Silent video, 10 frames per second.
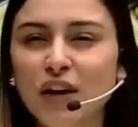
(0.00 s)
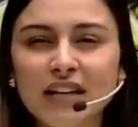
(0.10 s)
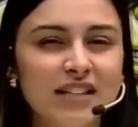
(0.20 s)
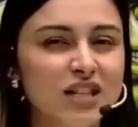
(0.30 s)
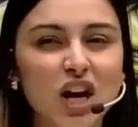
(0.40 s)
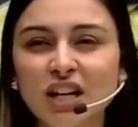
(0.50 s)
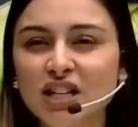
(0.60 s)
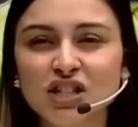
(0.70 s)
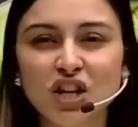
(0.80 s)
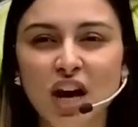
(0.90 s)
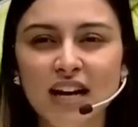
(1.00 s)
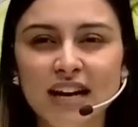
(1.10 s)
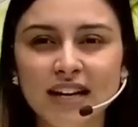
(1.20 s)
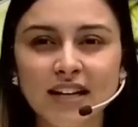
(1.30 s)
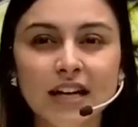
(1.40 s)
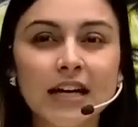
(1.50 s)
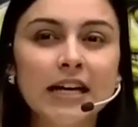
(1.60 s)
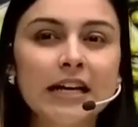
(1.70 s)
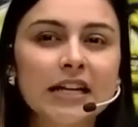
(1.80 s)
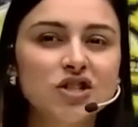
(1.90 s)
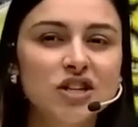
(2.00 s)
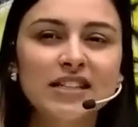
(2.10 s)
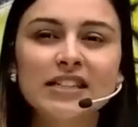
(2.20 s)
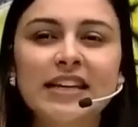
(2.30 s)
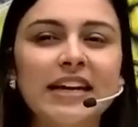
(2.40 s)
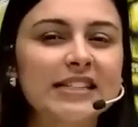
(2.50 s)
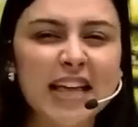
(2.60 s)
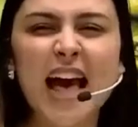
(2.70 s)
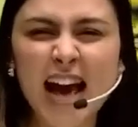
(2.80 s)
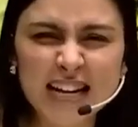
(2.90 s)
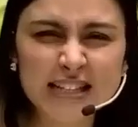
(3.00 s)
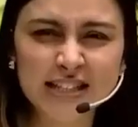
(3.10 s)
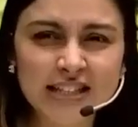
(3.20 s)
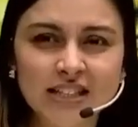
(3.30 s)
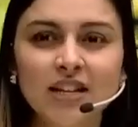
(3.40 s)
it is not a solid, he just gets angry.